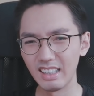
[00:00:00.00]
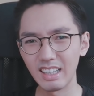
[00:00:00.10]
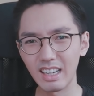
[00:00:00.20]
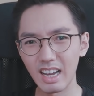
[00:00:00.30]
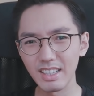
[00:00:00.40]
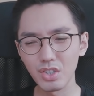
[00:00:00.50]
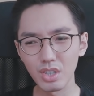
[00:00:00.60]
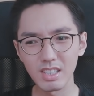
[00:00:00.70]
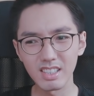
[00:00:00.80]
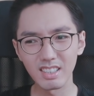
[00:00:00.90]
That guy
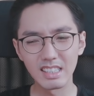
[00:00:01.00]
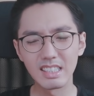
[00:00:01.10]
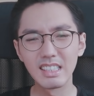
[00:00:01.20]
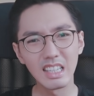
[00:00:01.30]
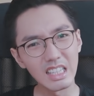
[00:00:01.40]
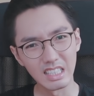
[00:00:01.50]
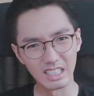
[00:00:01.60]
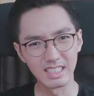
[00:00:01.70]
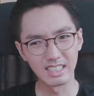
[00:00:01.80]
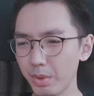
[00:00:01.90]
just
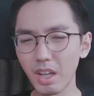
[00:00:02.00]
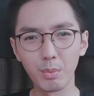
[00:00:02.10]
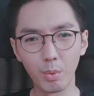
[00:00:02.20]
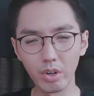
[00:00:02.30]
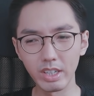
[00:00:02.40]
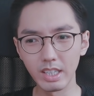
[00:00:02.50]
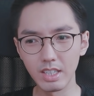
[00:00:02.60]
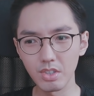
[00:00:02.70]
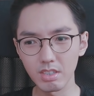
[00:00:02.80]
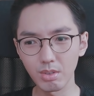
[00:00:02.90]
sneezed. Without warning,
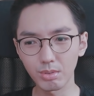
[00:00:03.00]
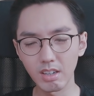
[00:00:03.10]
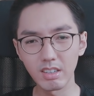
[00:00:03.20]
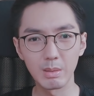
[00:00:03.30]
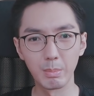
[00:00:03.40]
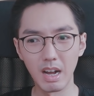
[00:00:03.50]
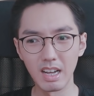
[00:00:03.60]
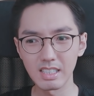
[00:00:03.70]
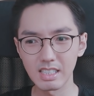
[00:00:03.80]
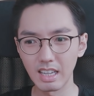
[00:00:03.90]
he just took down his
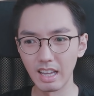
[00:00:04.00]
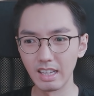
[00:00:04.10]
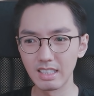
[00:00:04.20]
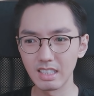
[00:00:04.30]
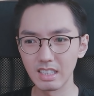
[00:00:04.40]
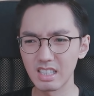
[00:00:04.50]
mask and